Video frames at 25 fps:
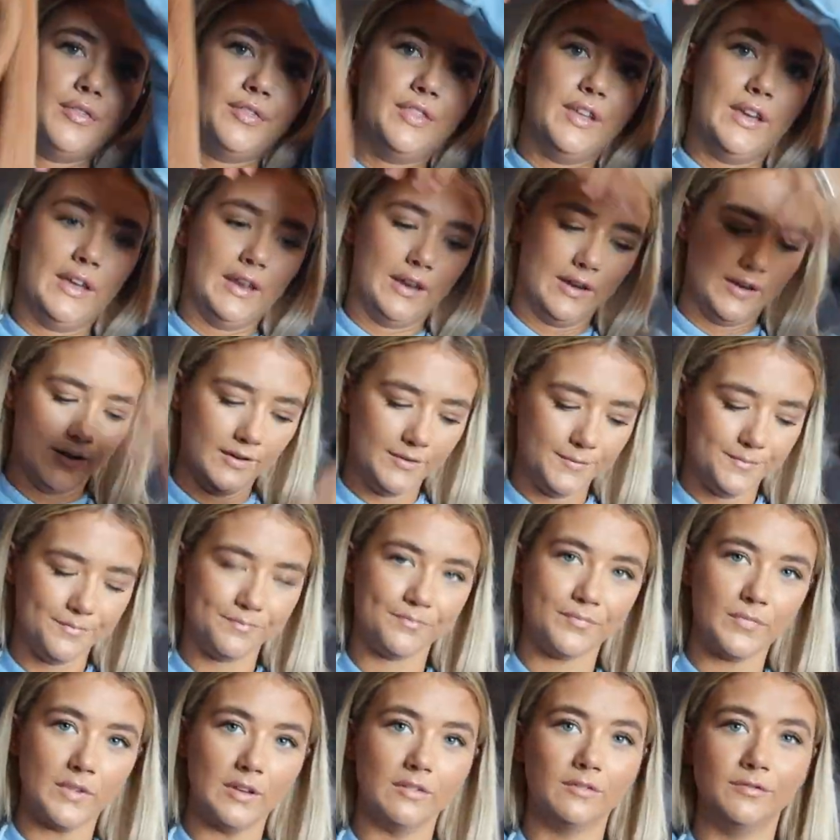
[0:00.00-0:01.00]
thin
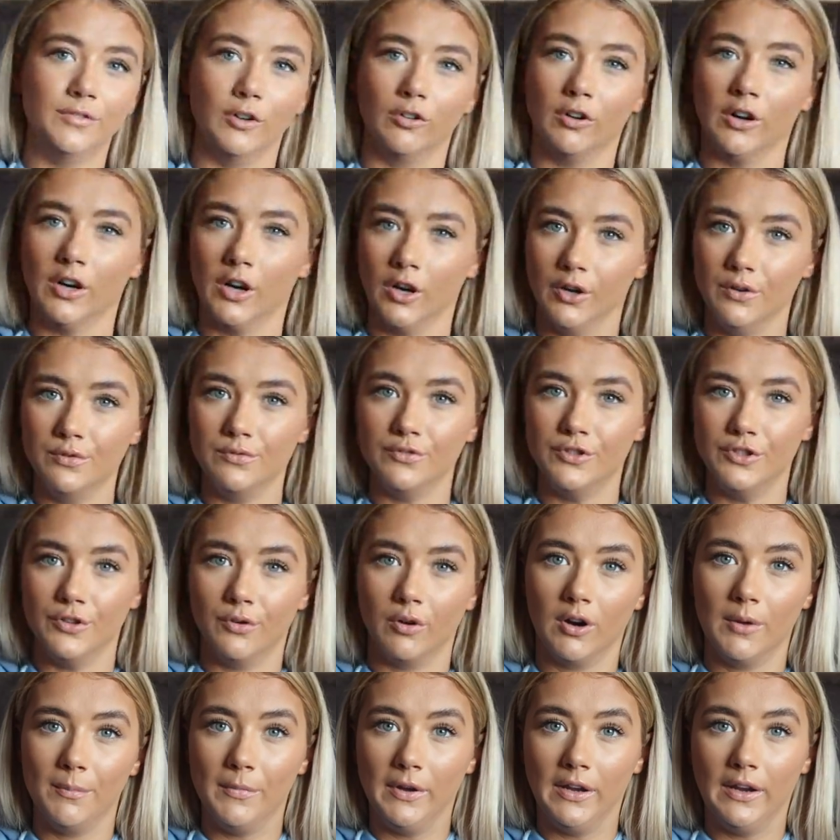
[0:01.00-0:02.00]
for a coat, do you
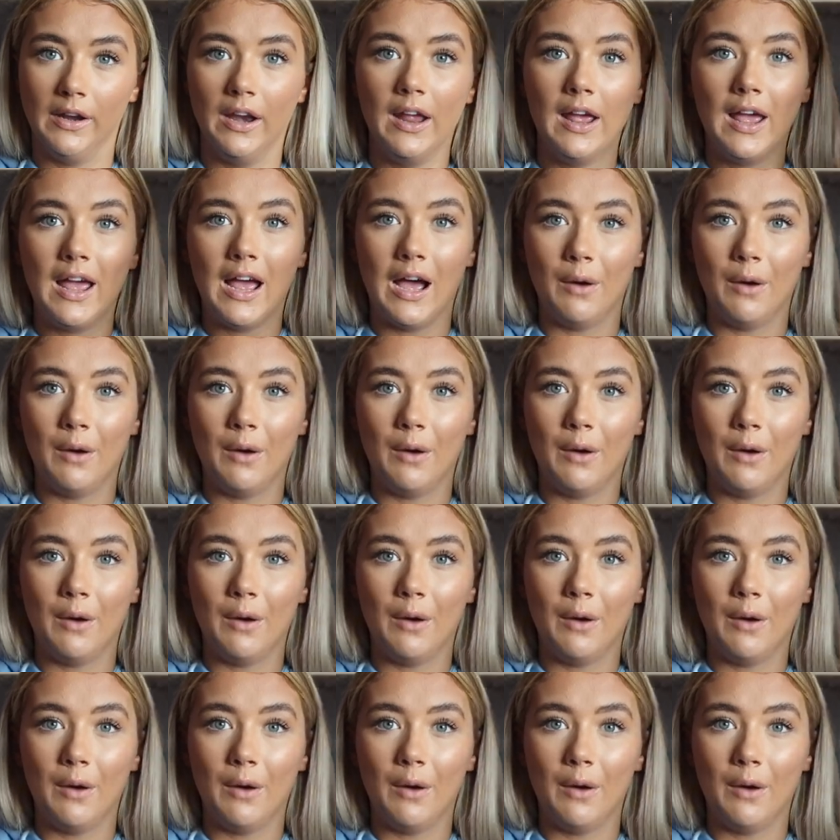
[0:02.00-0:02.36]
know what I mean?